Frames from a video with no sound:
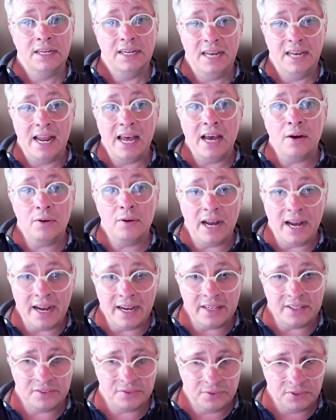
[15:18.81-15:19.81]
now
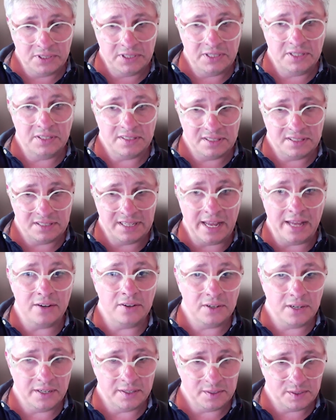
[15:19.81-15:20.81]
ask for these
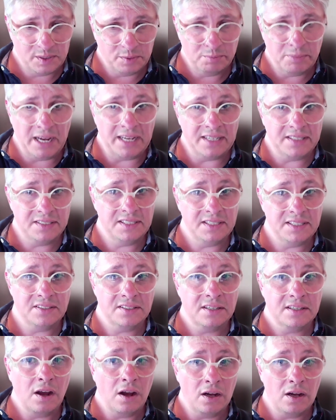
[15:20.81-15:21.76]
standardized semantics